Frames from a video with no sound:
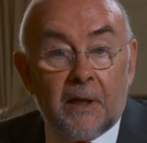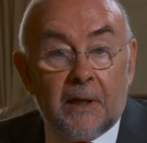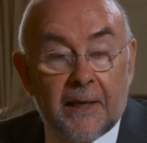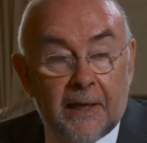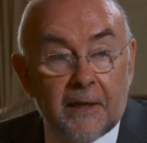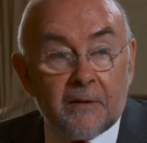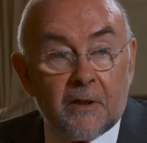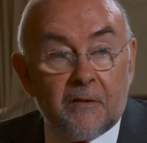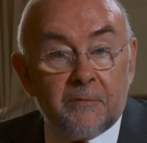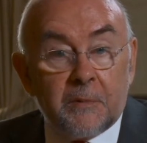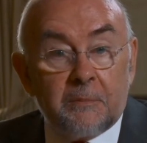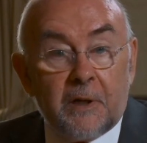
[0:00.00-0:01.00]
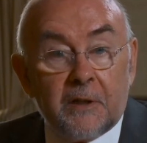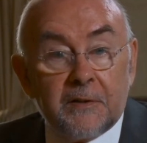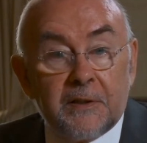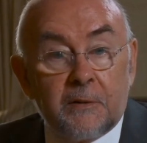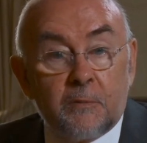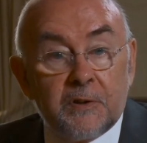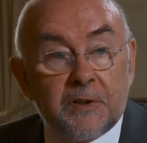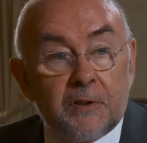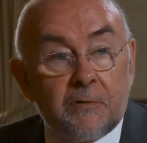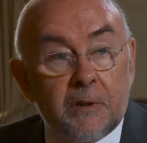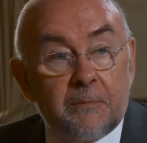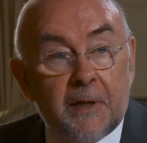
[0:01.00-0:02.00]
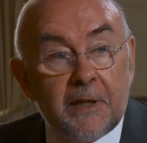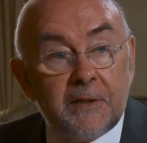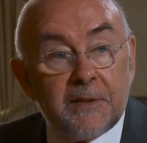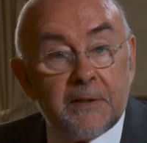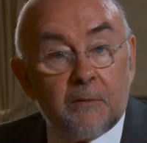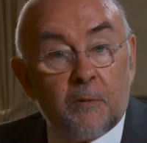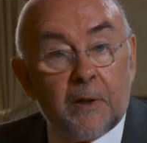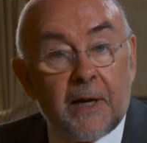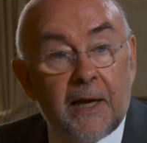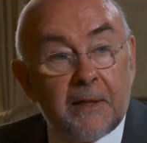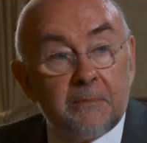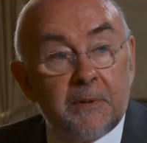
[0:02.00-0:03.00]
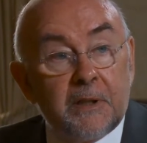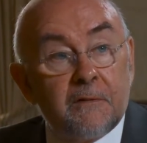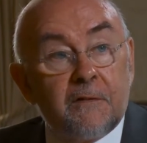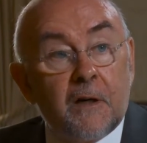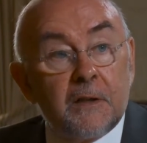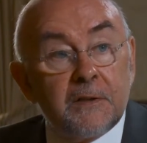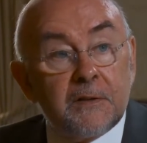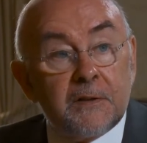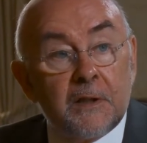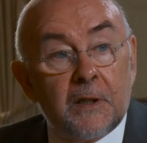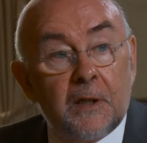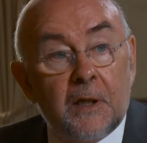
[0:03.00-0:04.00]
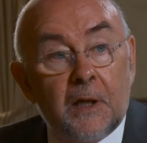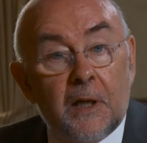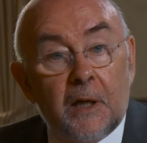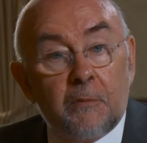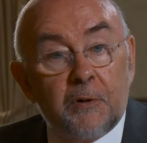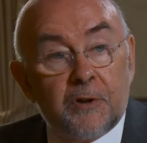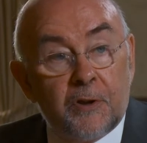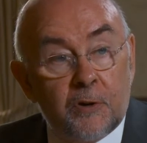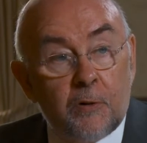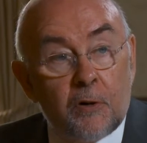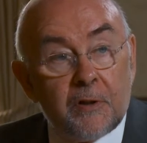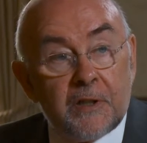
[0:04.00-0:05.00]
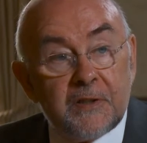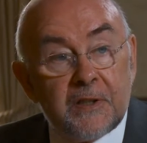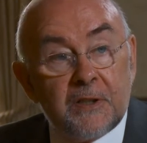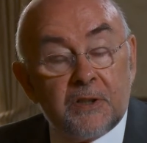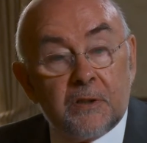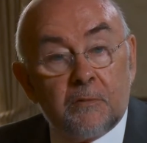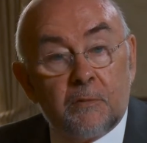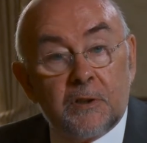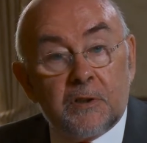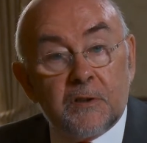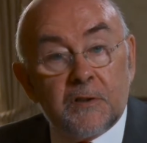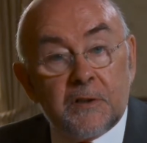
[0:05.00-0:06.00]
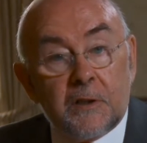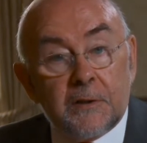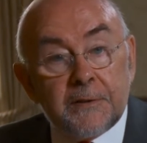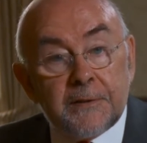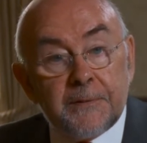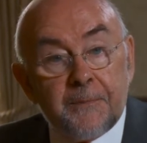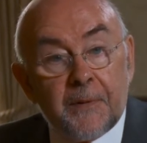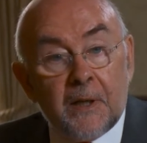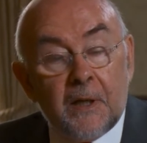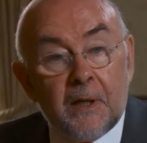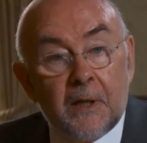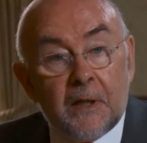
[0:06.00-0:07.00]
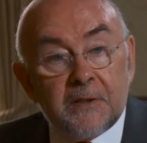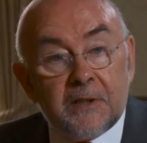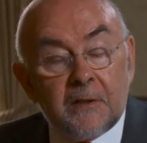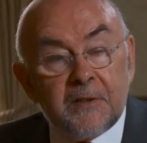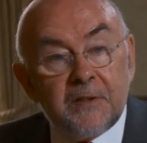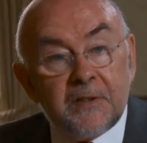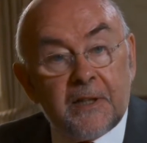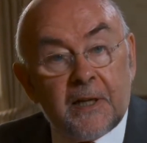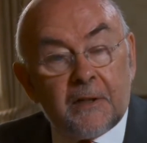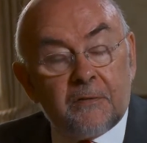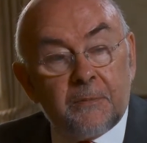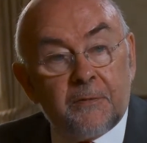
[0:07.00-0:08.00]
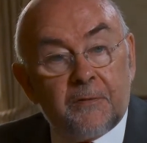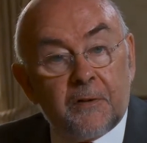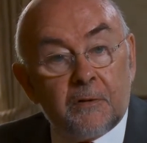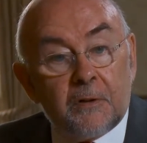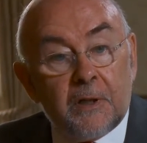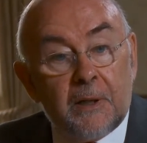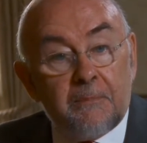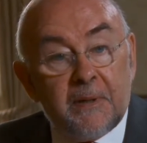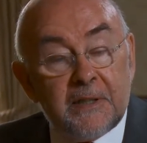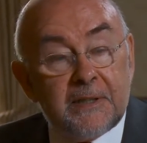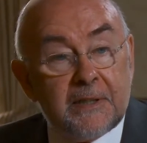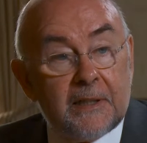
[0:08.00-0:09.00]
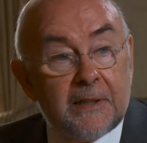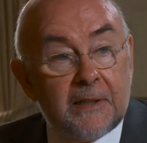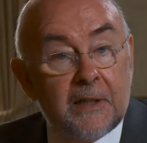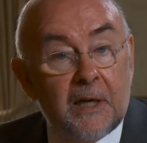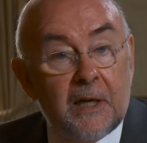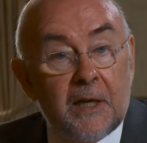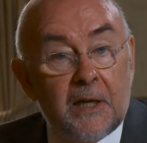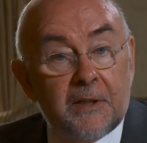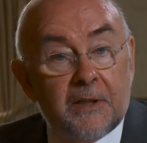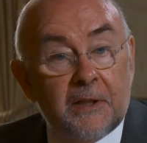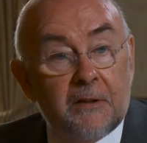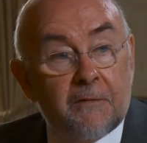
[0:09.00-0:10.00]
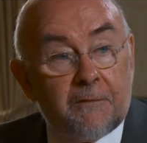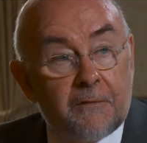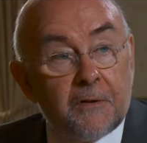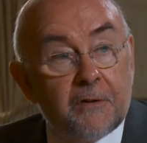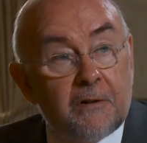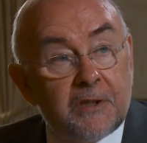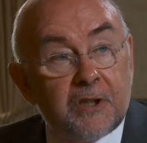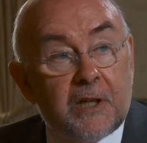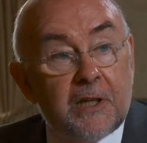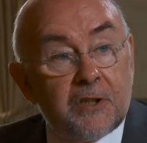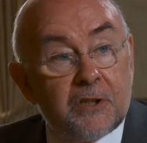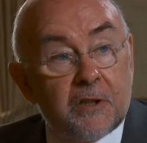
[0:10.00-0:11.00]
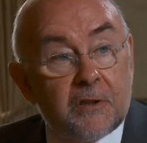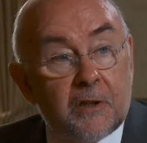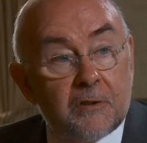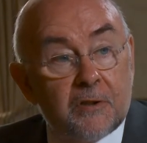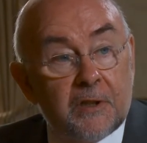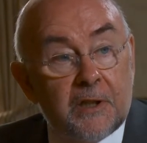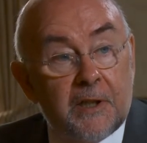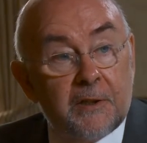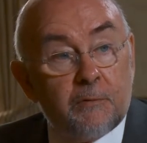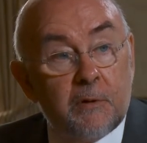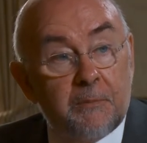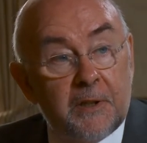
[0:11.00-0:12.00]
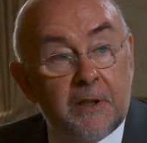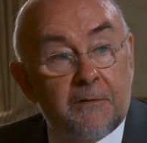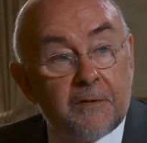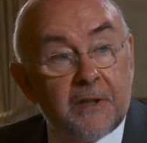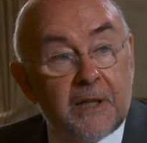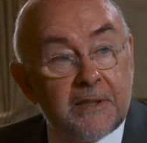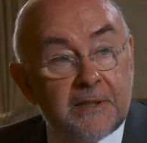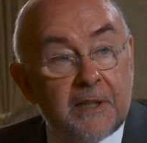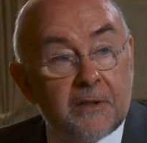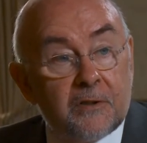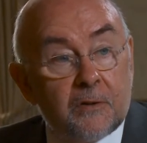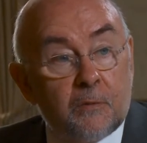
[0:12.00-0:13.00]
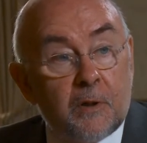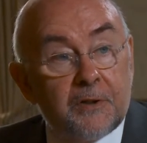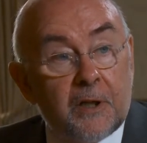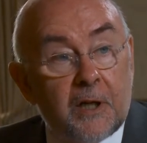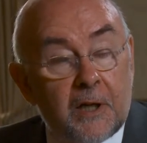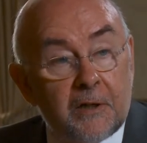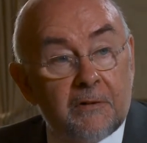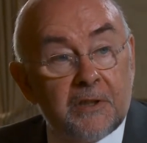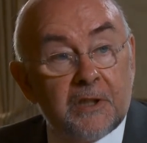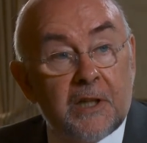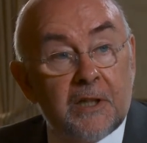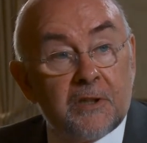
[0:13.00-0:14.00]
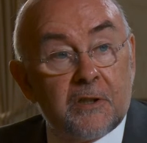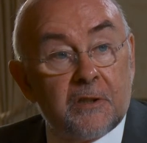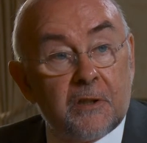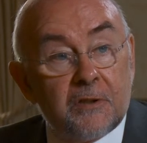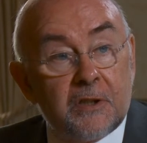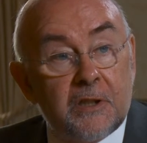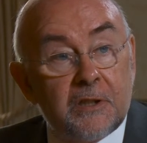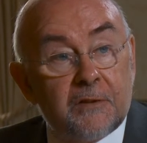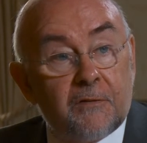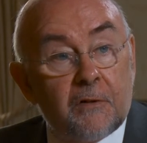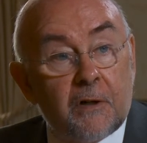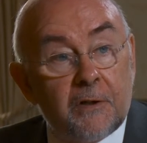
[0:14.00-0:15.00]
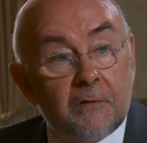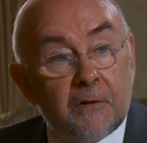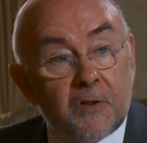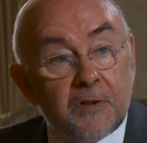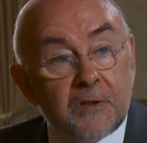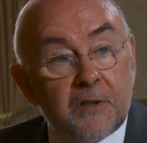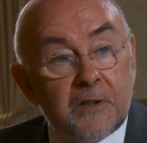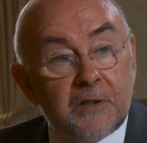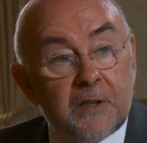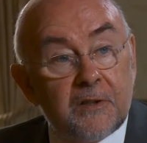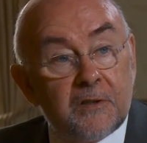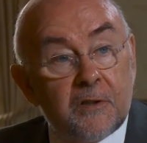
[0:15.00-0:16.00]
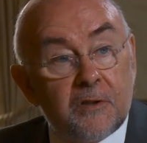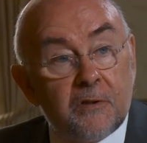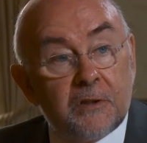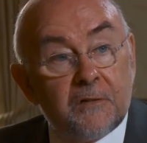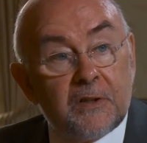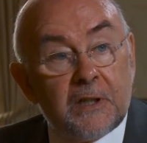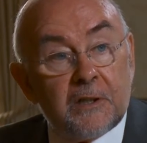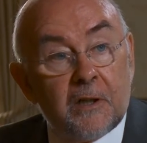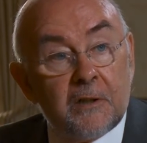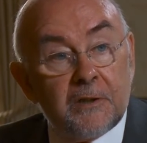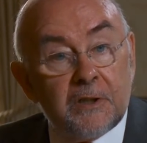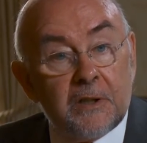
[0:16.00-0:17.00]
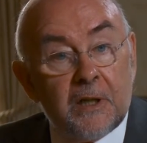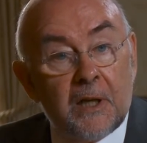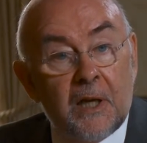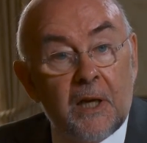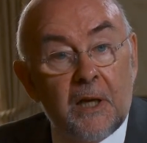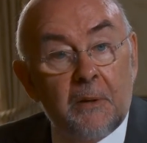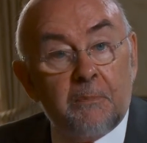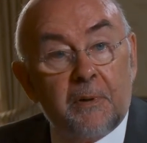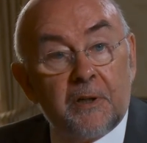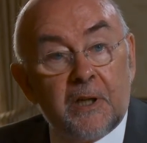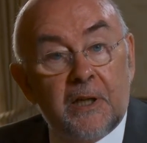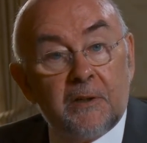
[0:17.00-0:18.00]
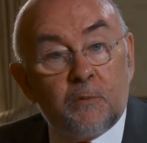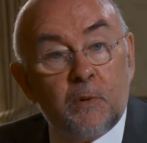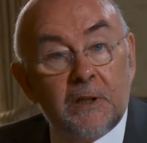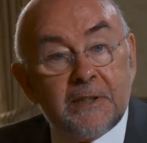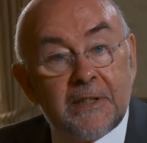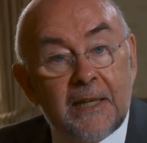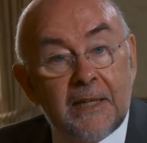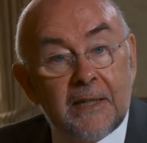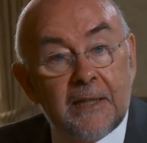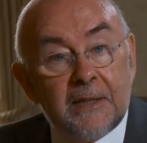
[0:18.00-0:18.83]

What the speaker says: again government policy, was to replace what had been FOSS with the new organisation, which is SOLAS. SOLAS is an acronym for basically the Further Education Authority. It will be for that sector what the Higher Education Authority is for our universities and institutes of technology. But it will take